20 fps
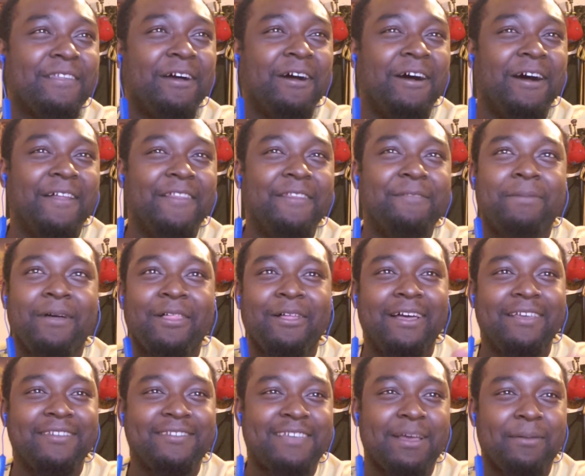Uh, but
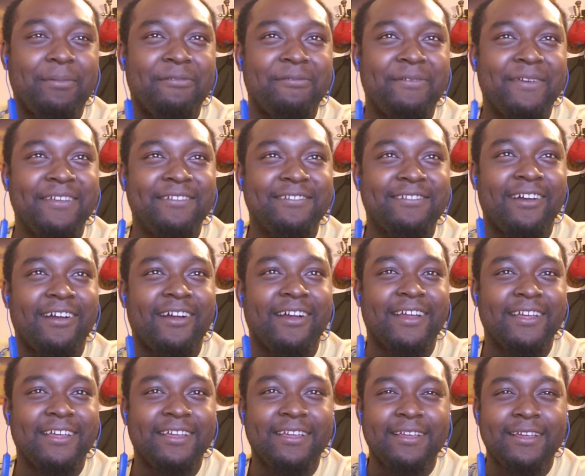uh, stop a bit. Alright.
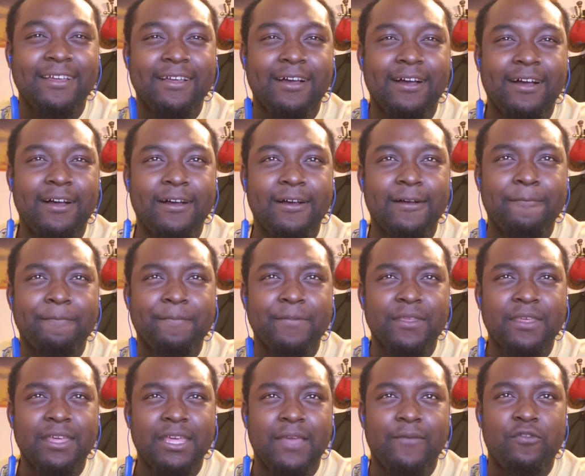Uh,
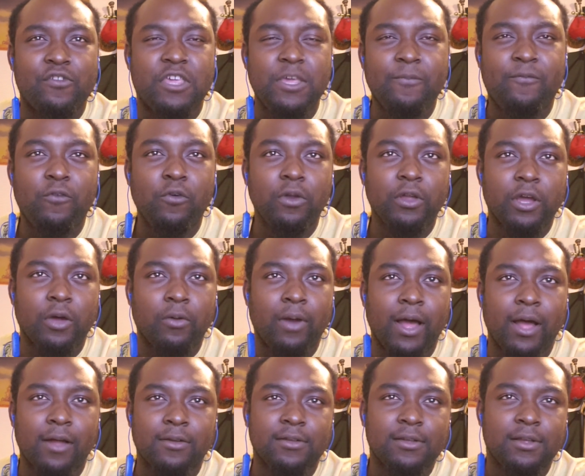if you keep fooling
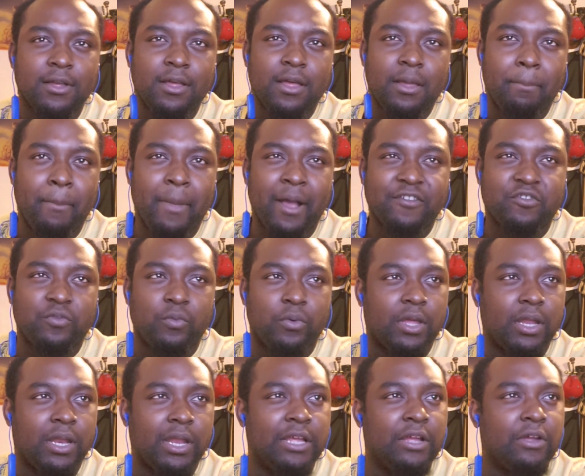around, Master
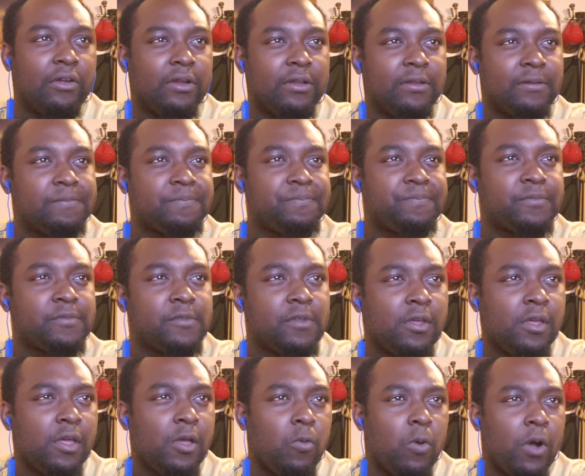will get angry.
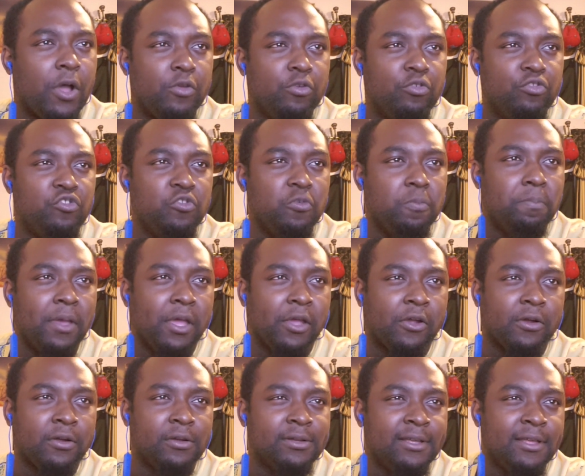Or you two
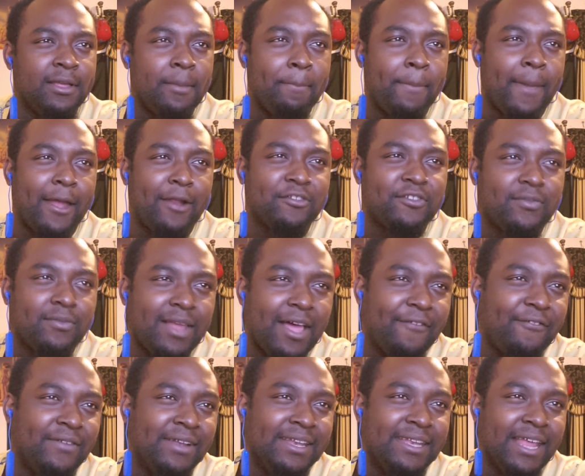bigger, battles of
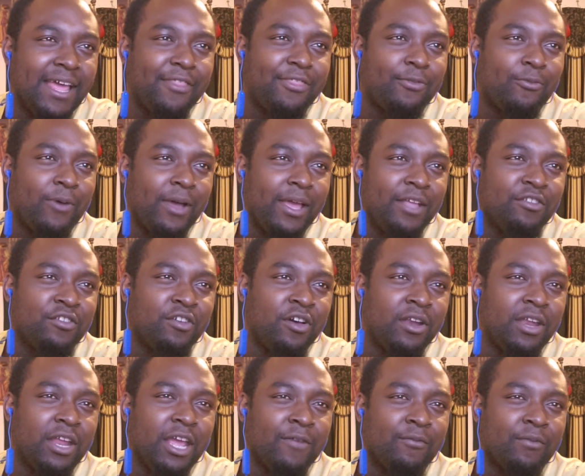life and death wage
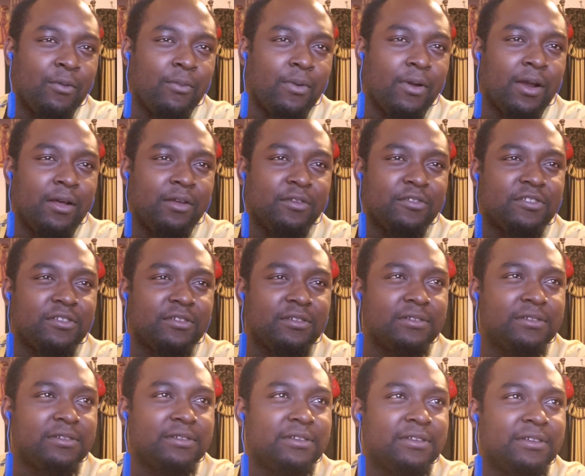on everywhere else.
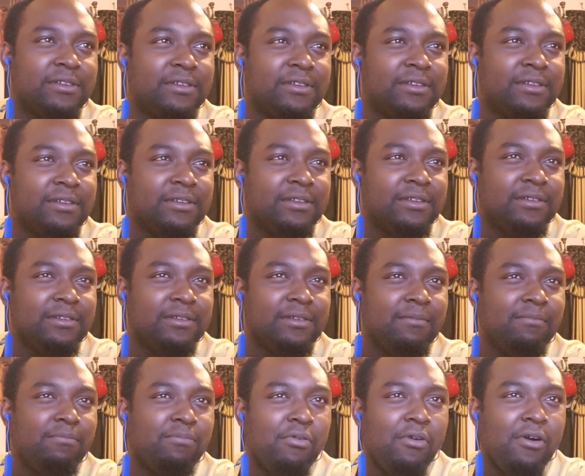
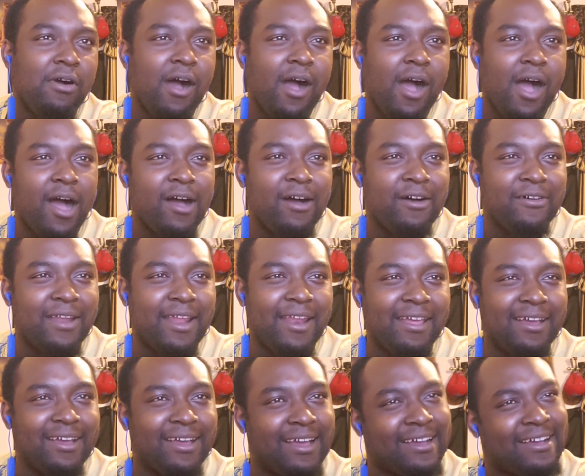Wow,
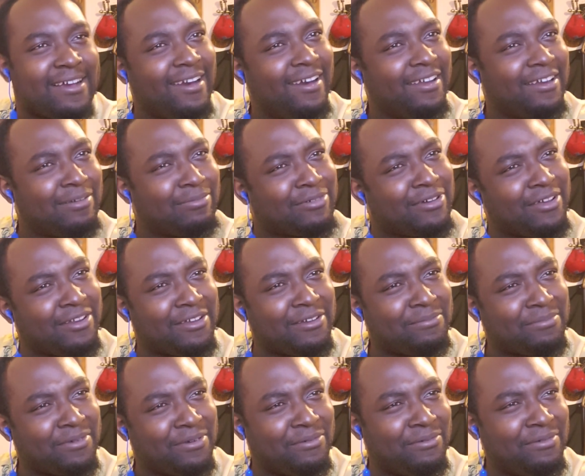that ain't got cut up, cut
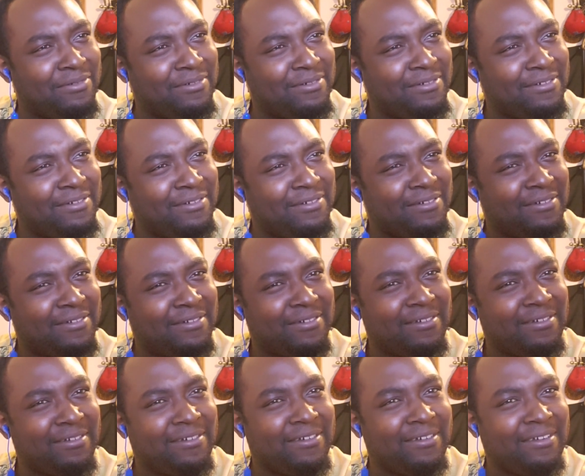up, bro.
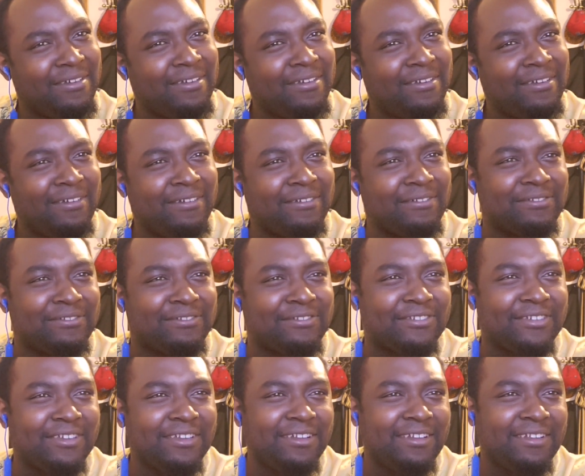Oh
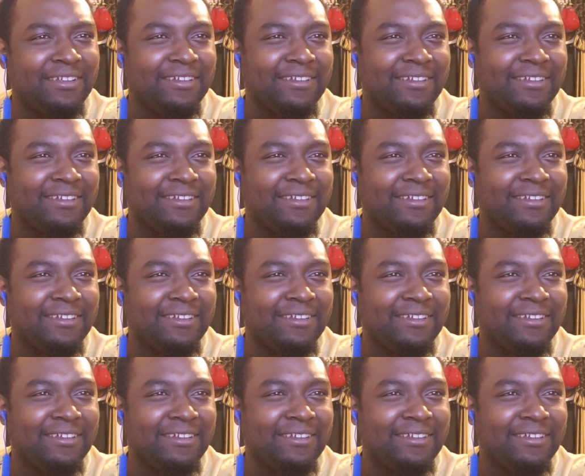shit.